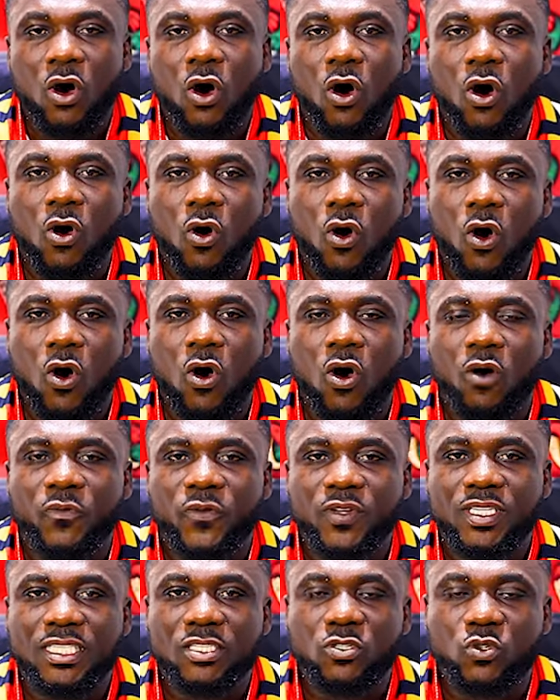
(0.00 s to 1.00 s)
okor ho
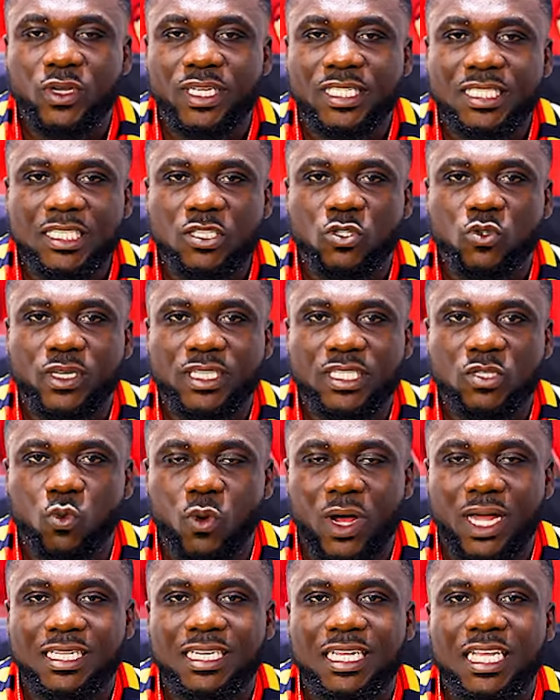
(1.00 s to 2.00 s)

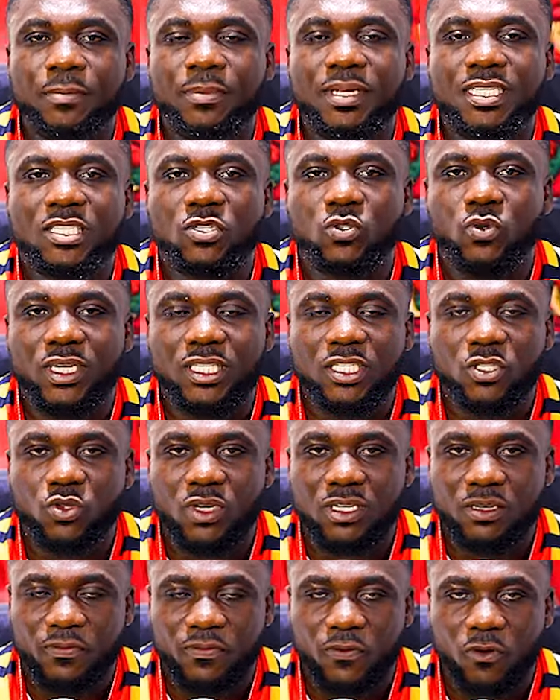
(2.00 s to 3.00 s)
2021 ABC
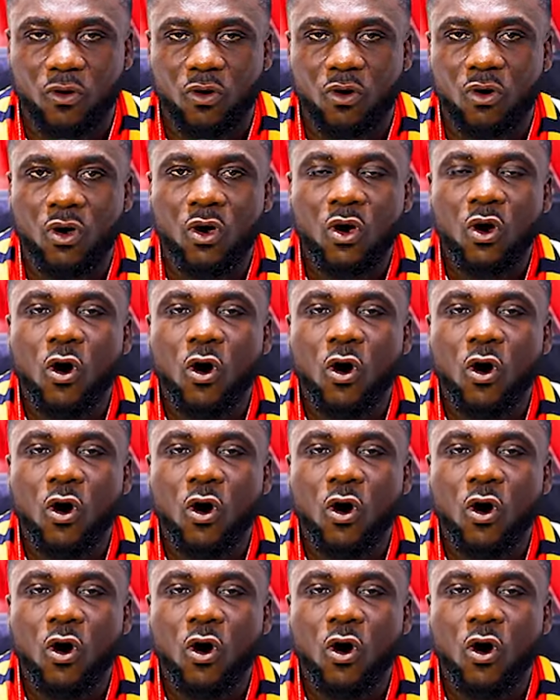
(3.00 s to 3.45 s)
2024